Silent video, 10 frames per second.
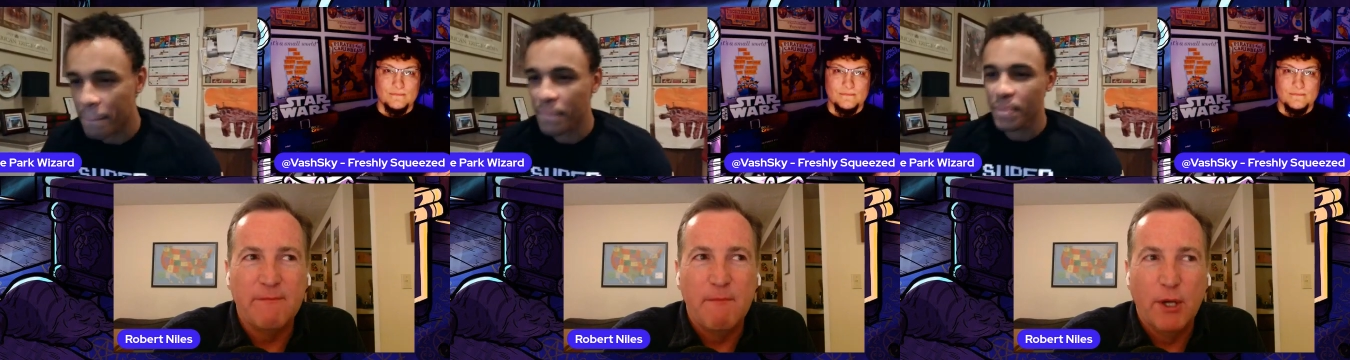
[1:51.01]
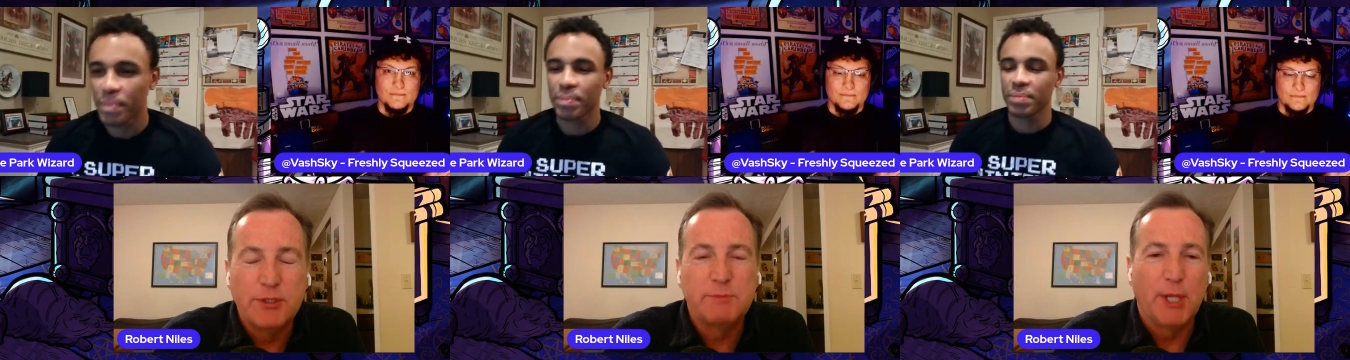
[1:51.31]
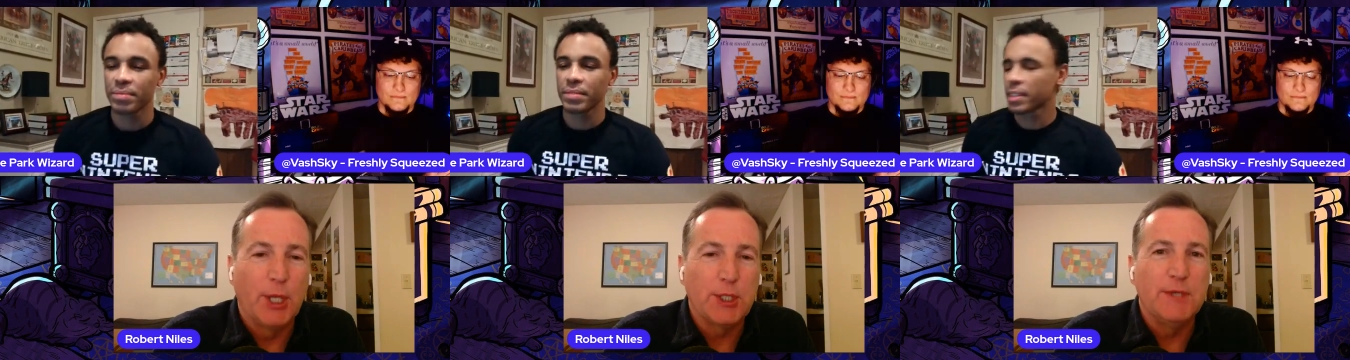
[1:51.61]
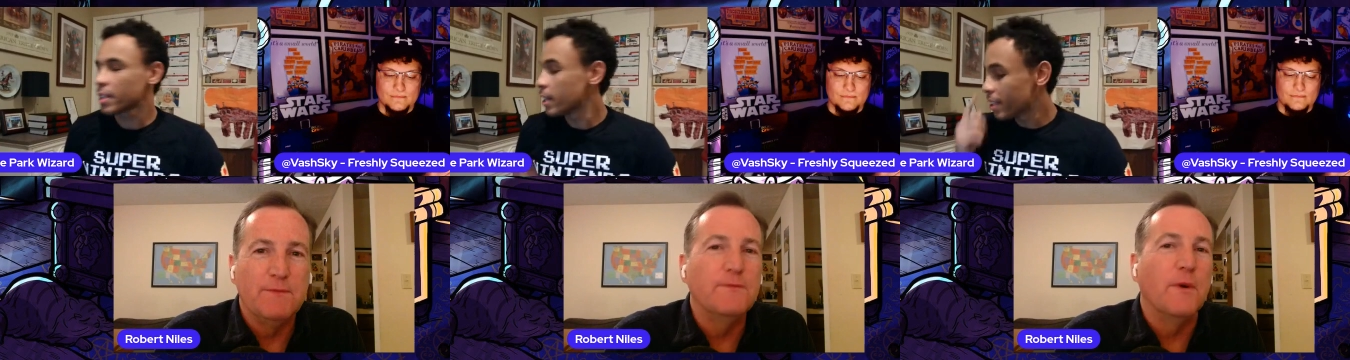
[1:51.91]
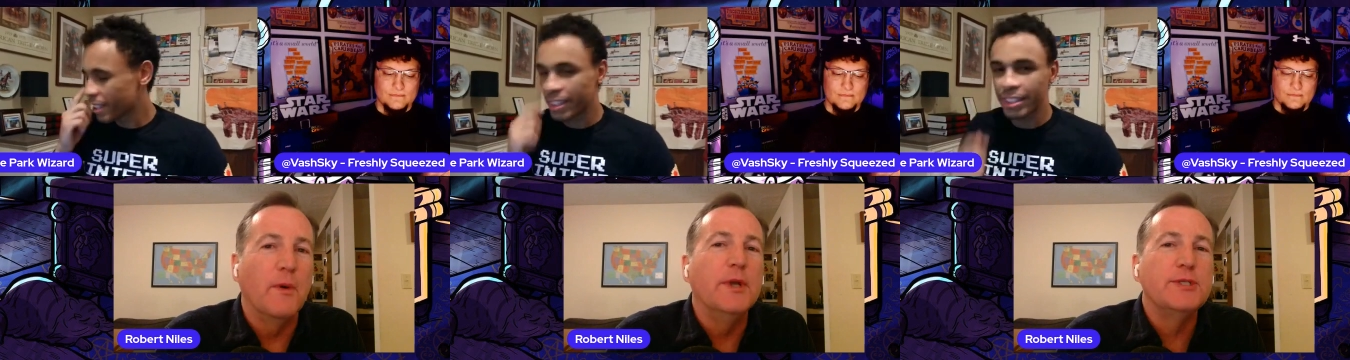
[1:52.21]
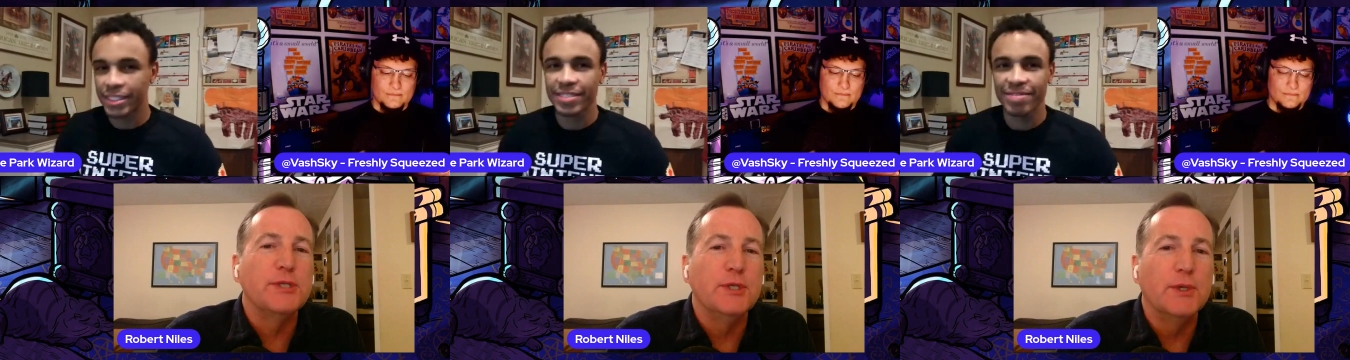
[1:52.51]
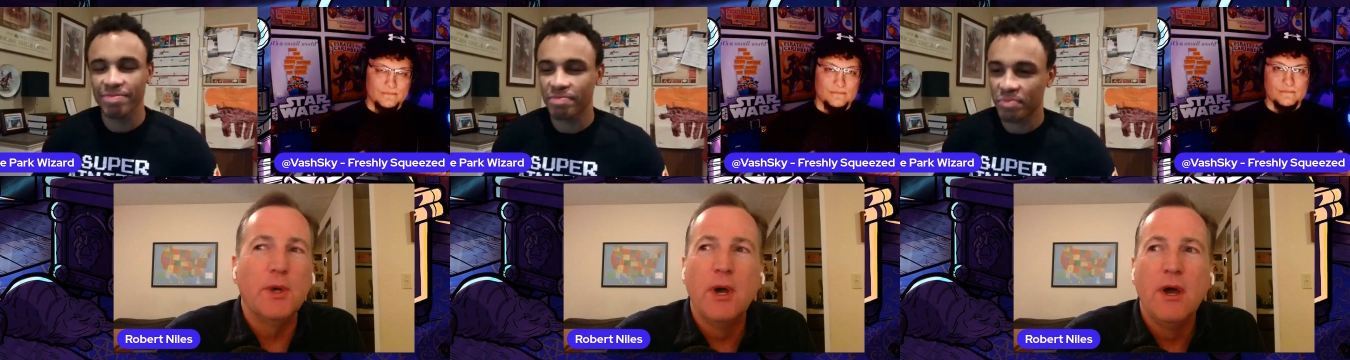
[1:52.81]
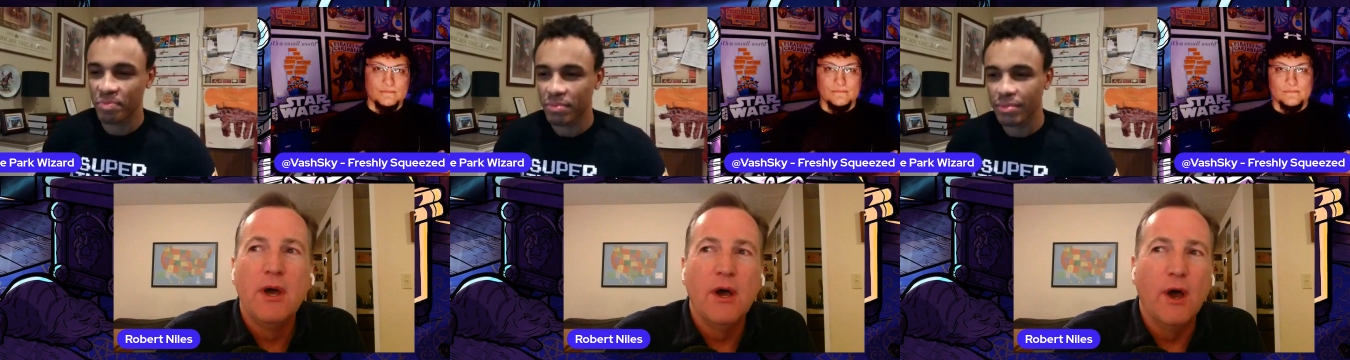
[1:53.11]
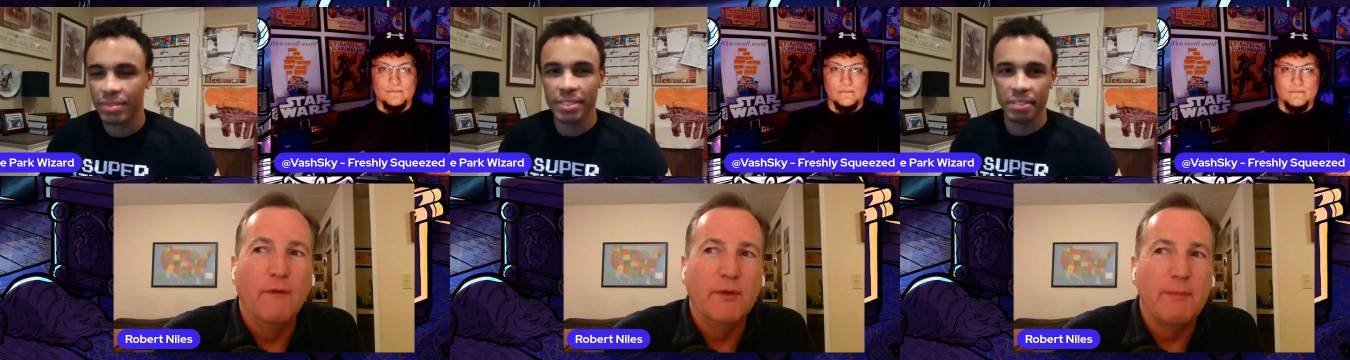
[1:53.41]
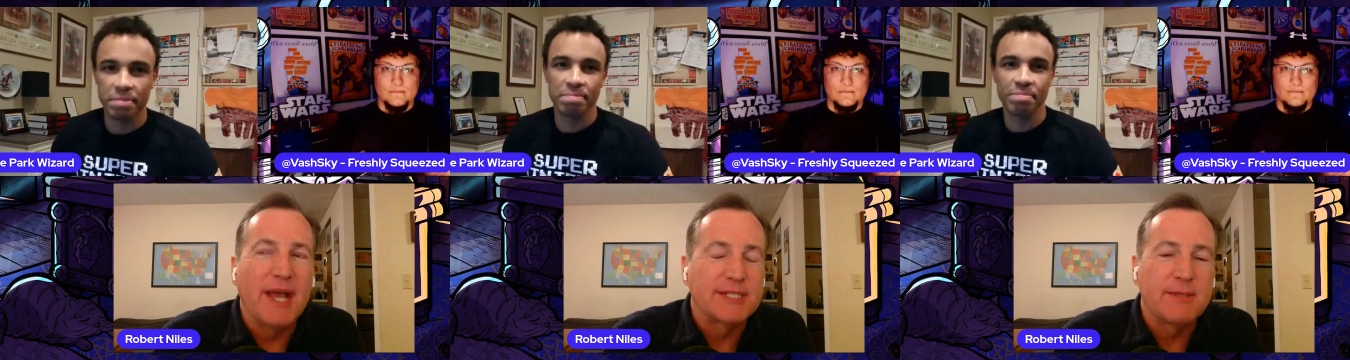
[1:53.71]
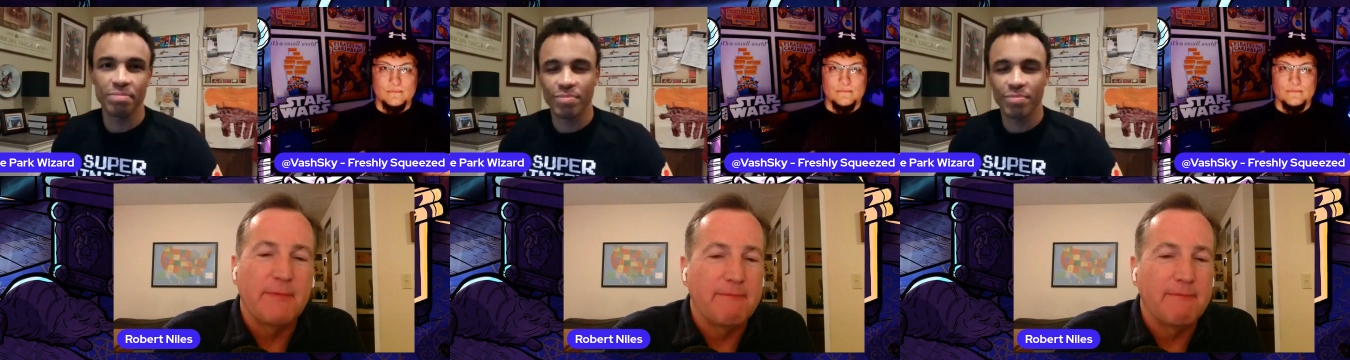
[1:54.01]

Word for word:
Speaker 1: most been looking forward to over past the